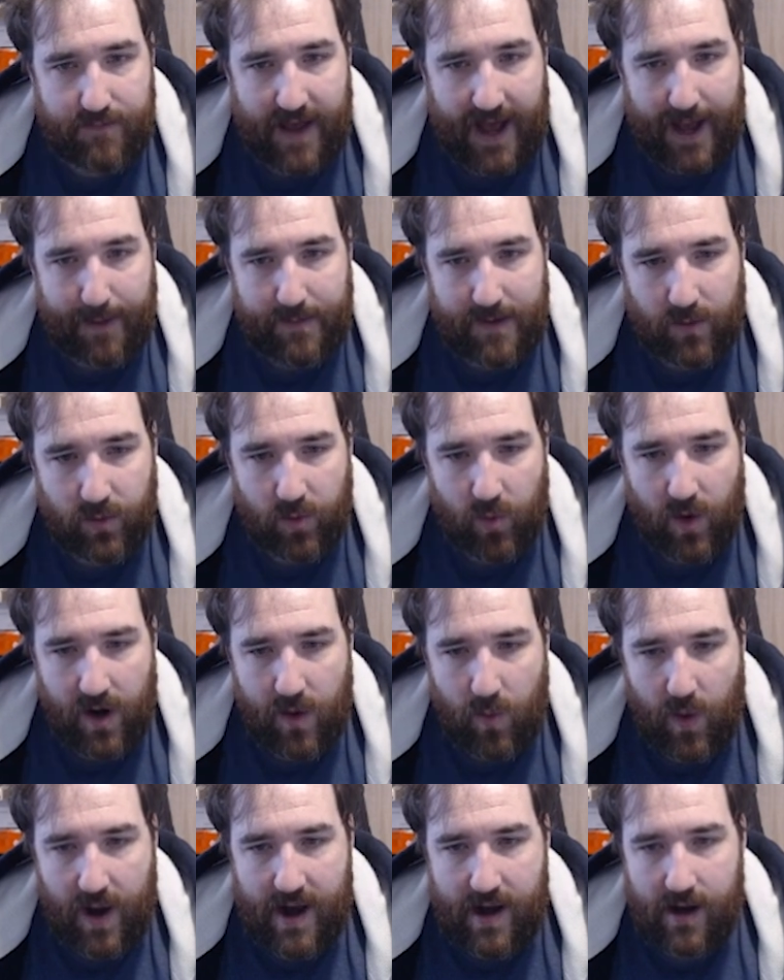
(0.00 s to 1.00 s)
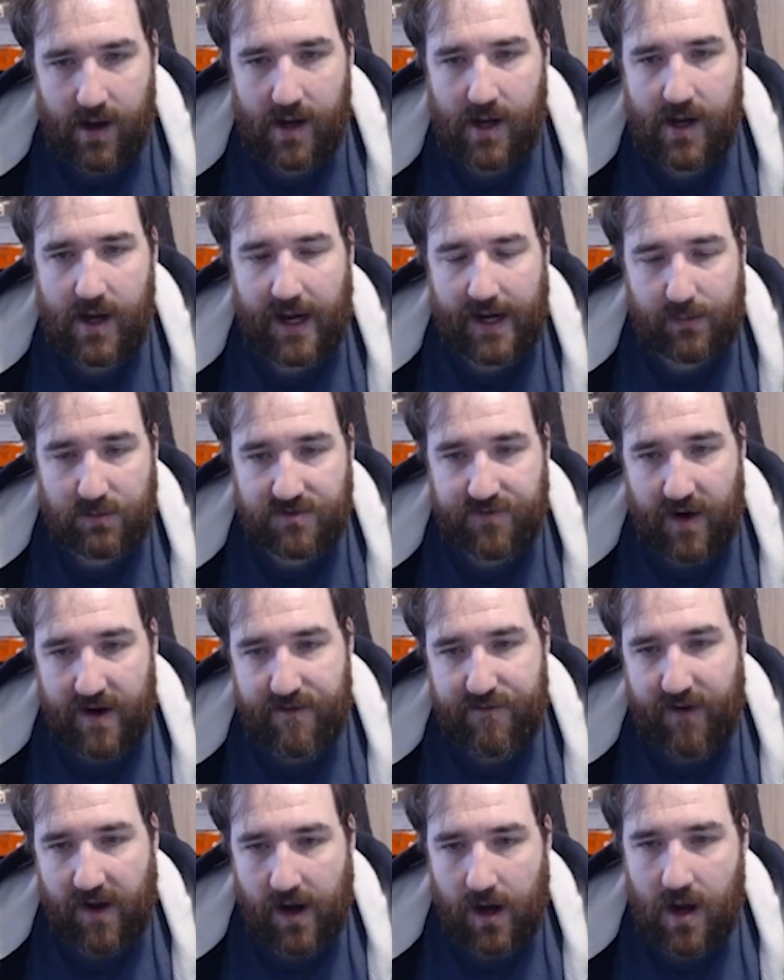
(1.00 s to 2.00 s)
happy with where it went and it was very
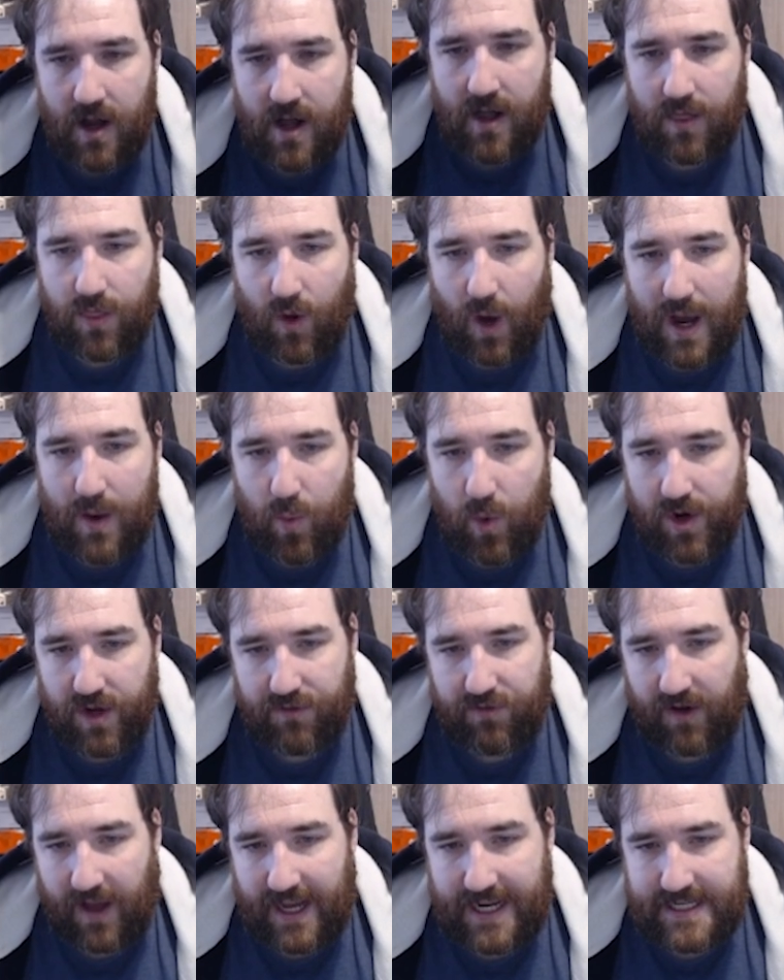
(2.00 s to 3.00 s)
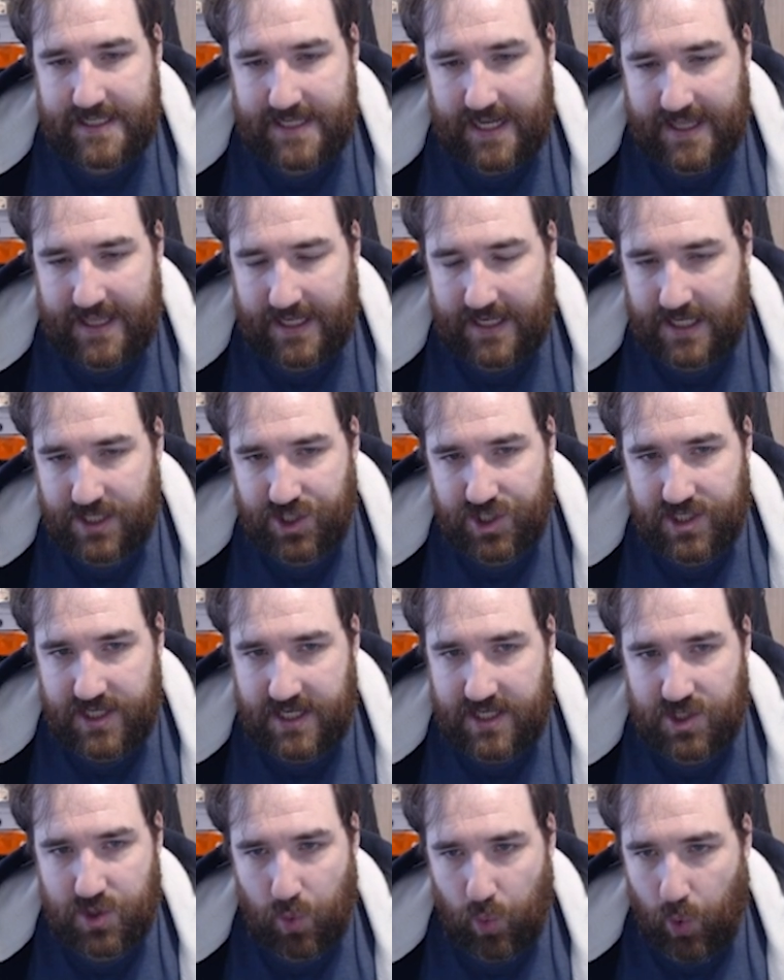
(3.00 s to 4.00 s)
fun. Though I would have liked, I think I just
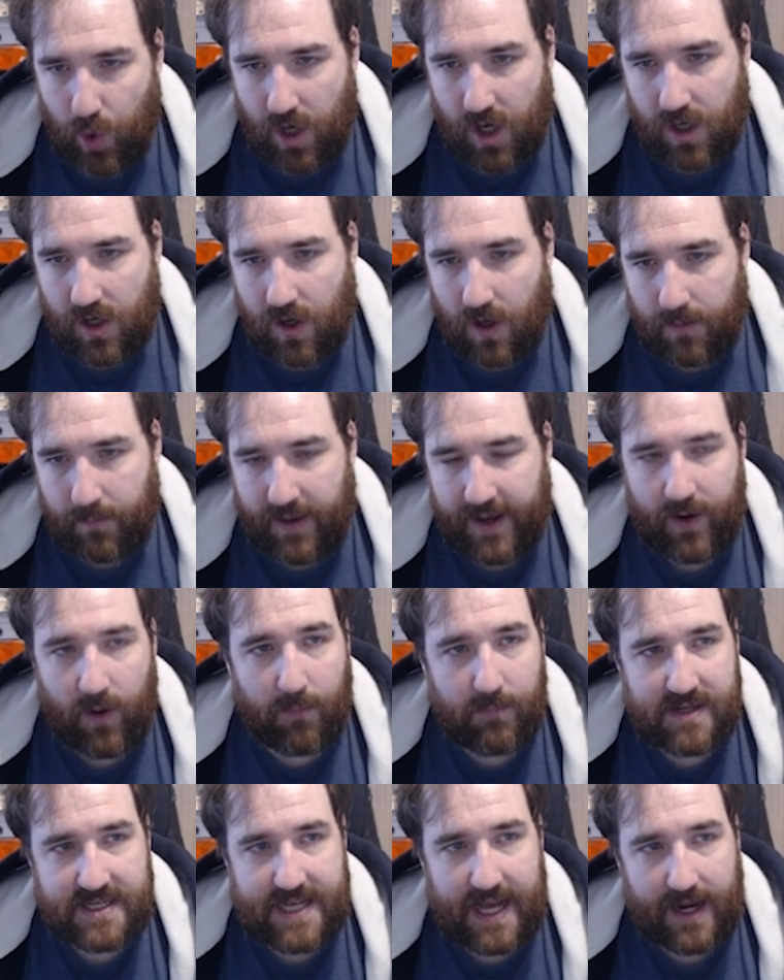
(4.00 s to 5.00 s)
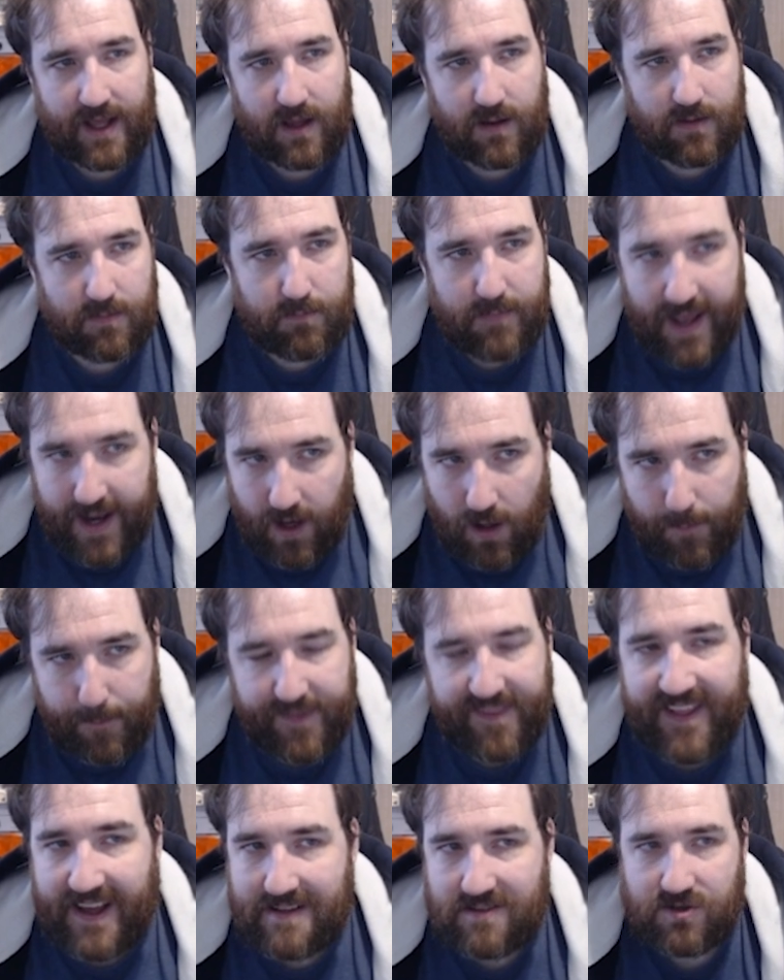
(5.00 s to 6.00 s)
need to work on my non-metallic metal,
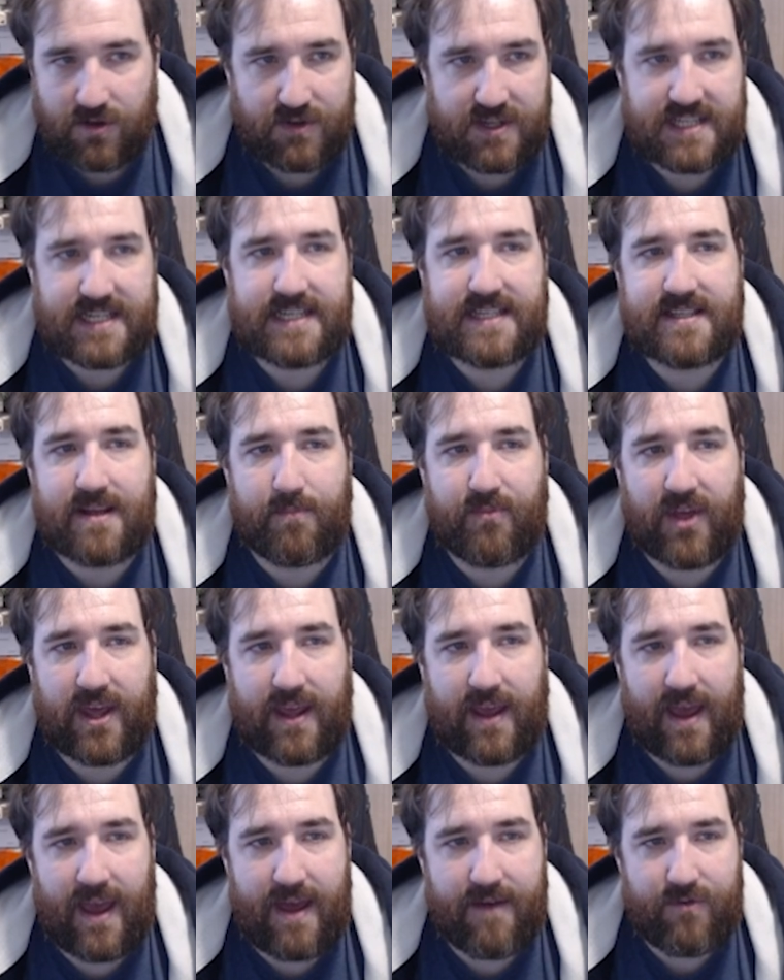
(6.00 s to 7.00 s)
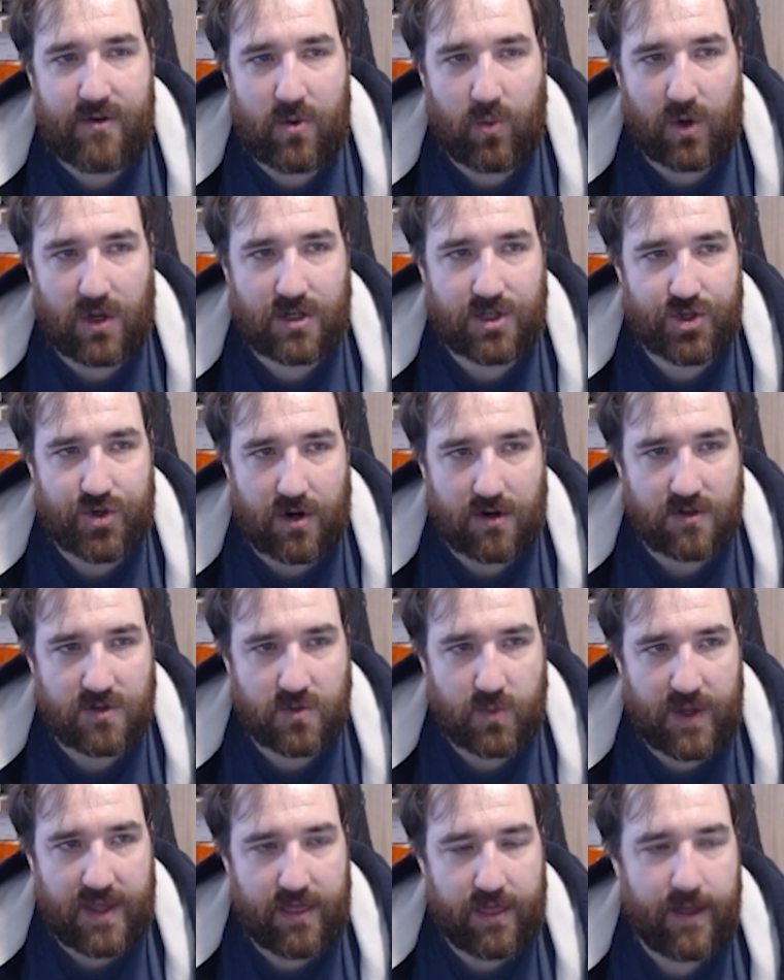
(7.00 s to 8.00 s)
but that's obviously something everyone
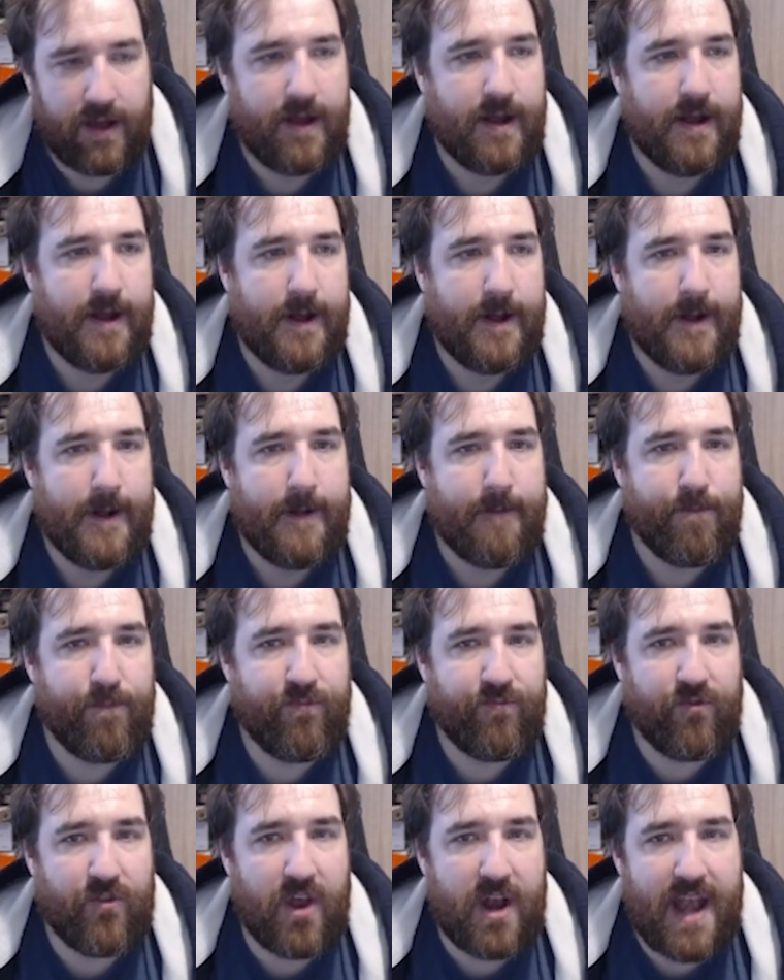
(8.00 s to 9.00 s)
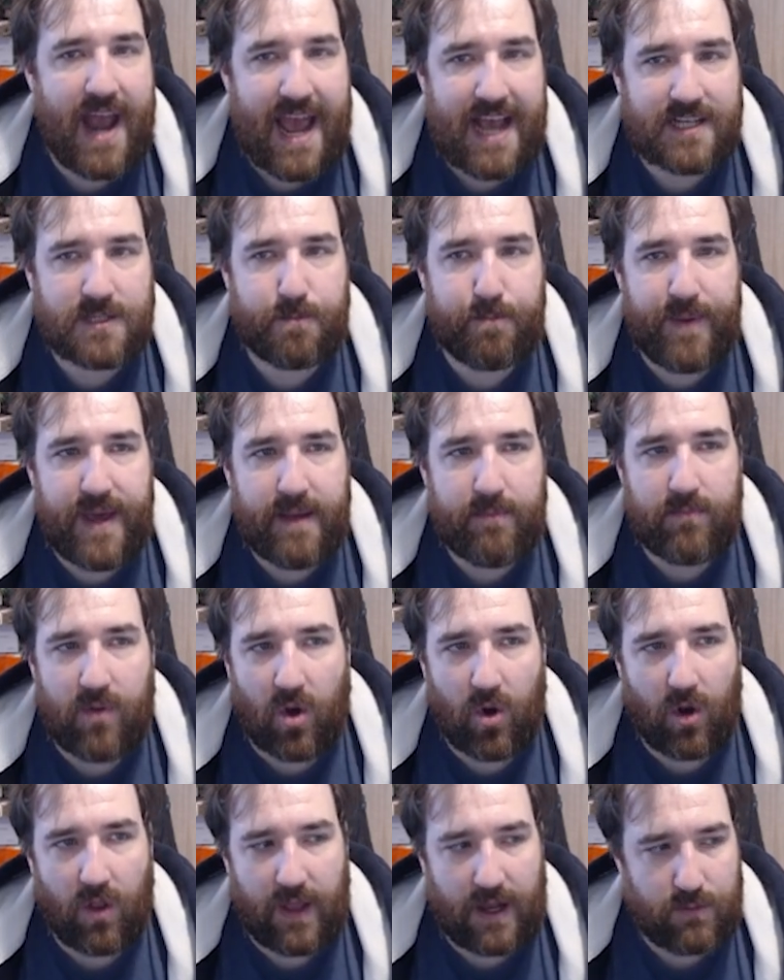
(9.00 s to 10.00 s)
struggles with. The next big
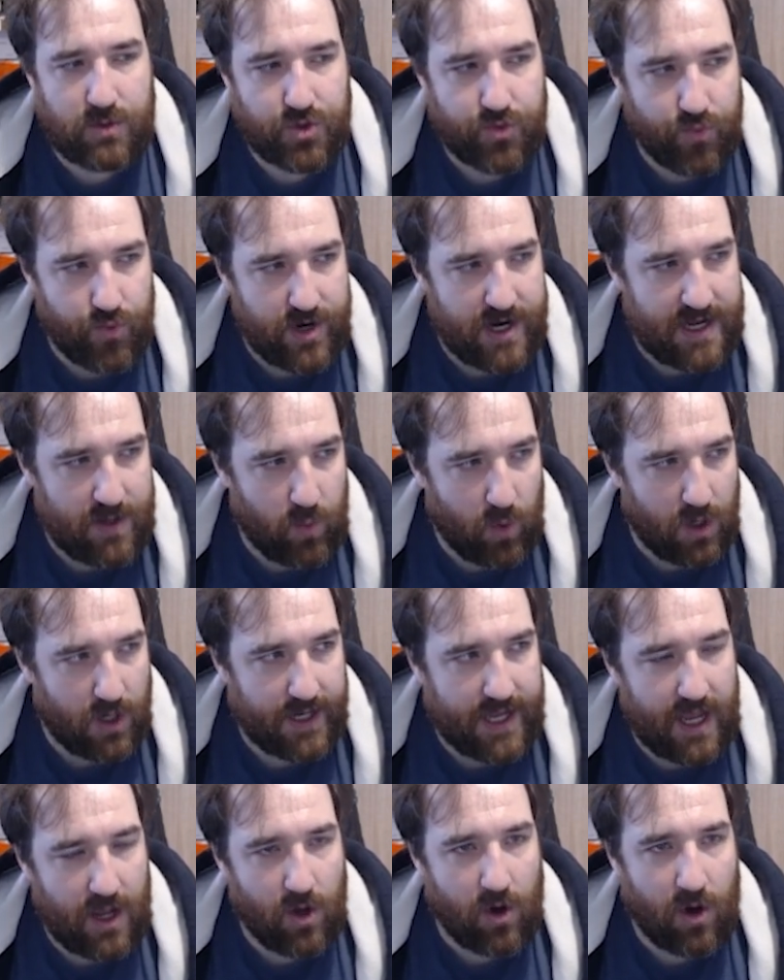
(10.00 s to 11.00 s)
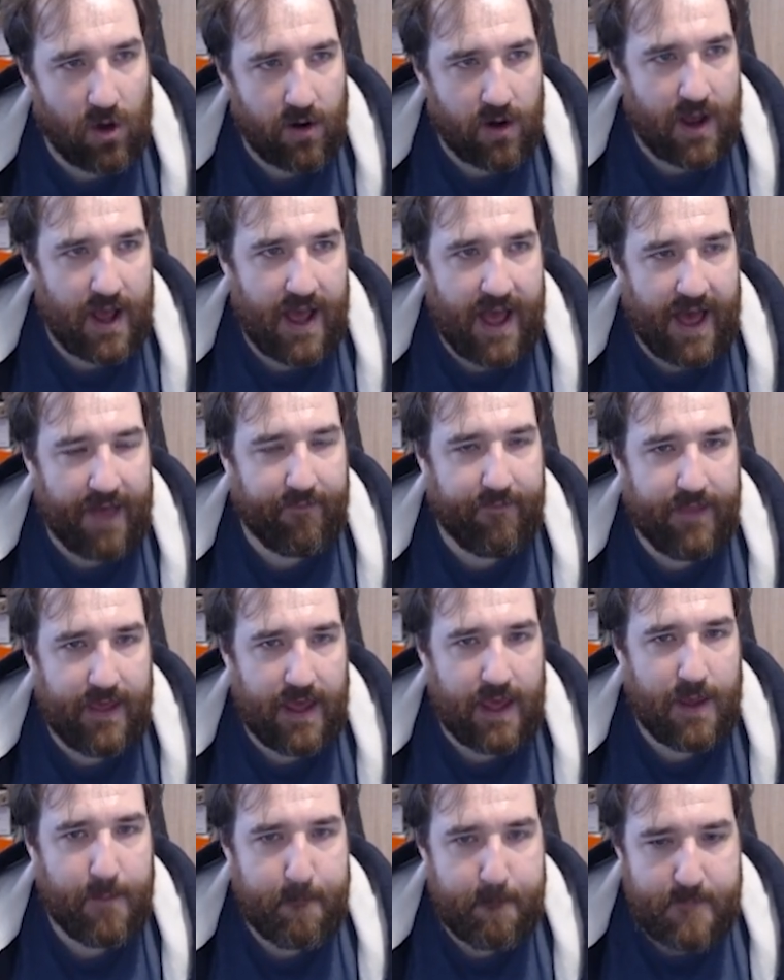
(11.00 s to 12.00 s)
model that I was really working on at
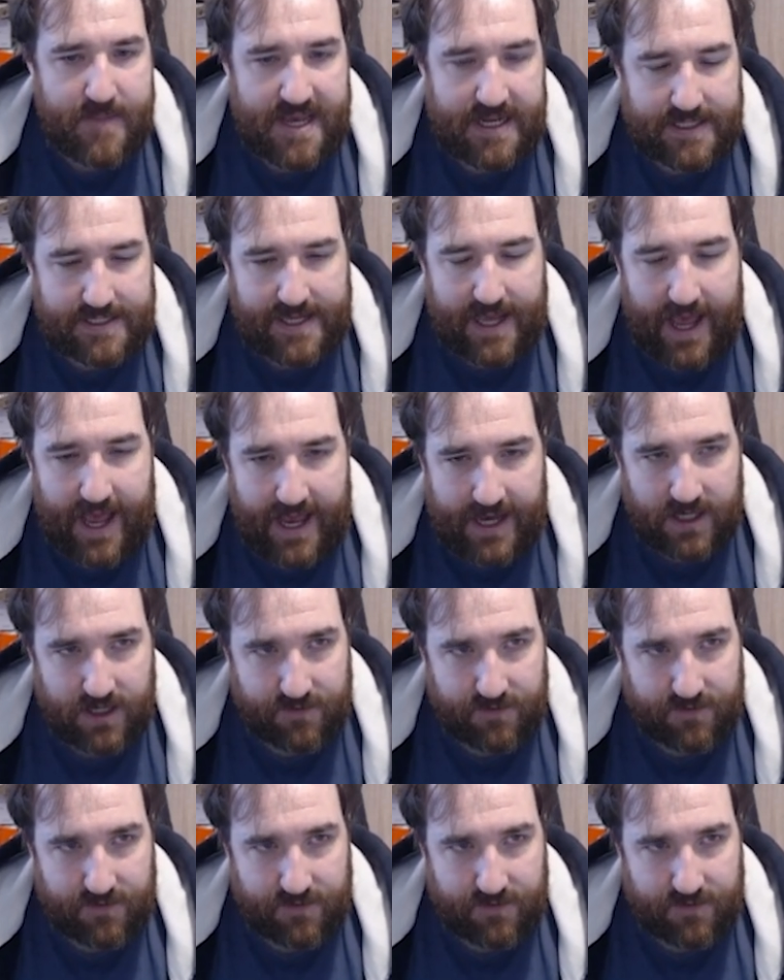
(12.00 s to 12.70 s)
the mid to end